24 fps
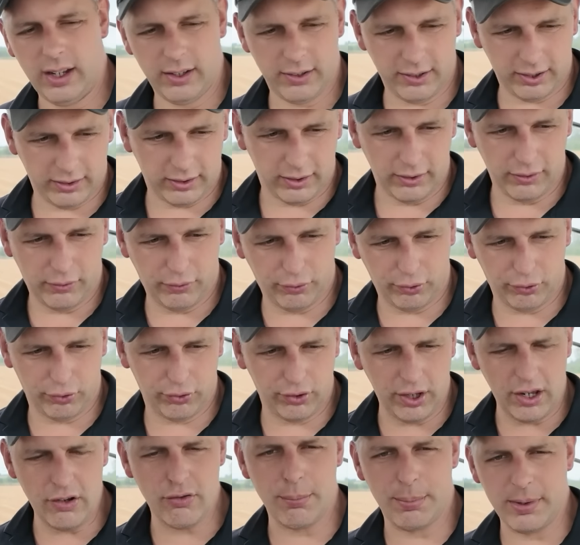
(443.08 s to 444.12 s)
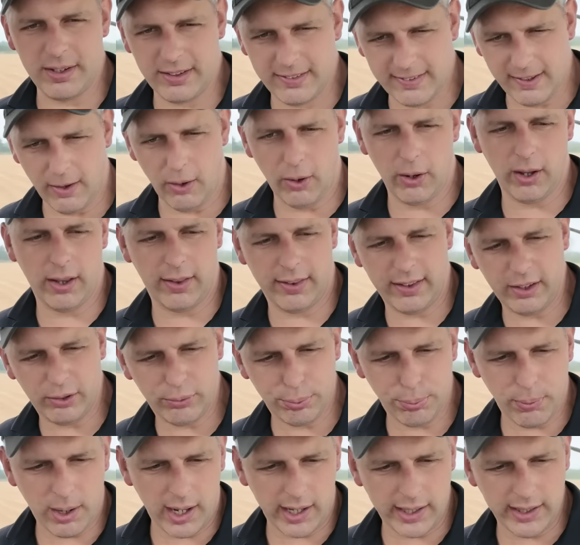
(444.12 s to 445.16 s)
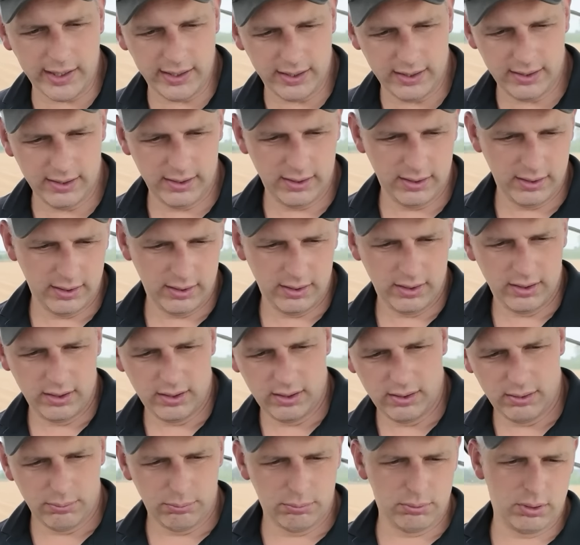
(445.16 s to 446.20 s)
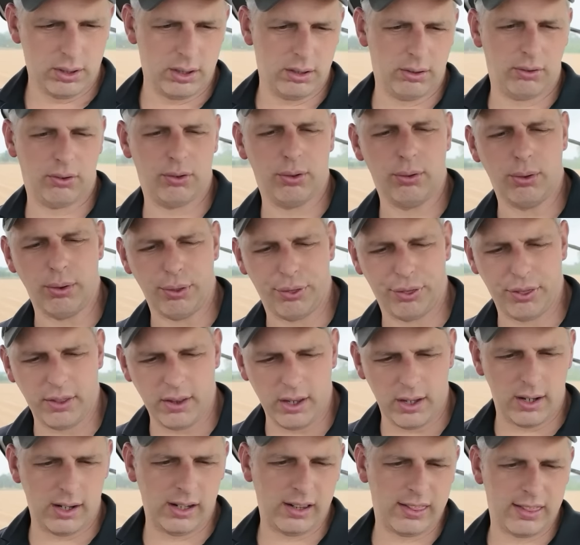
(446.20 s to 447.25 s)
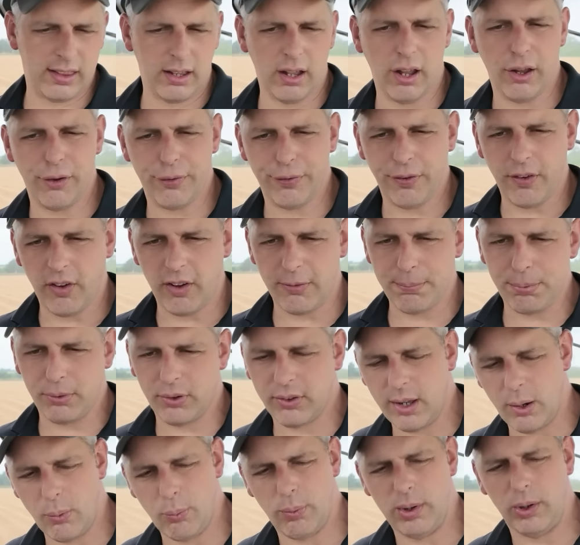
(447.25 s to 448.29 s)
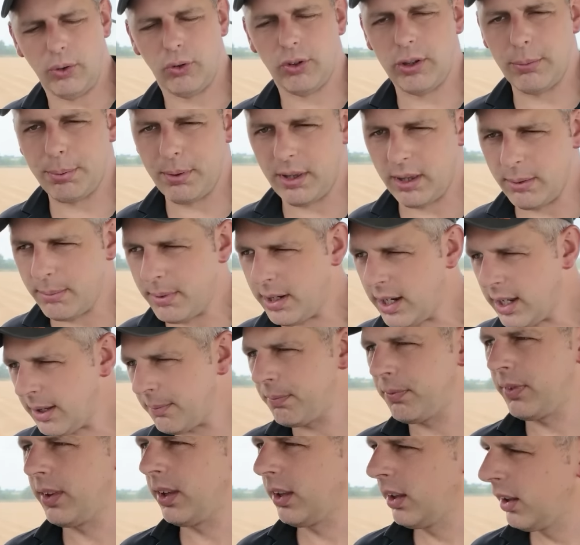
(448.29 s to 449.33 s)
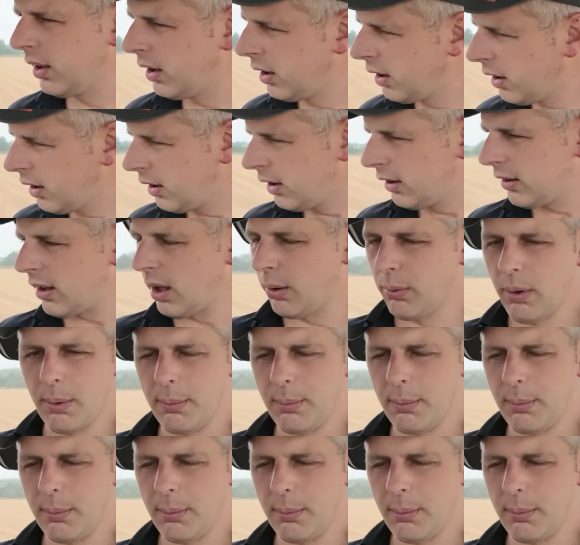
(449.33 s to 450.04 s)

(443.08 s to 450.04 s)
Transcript: it's considerably tighter this way. We're at sort of 30-35% wheel slip at the minute. So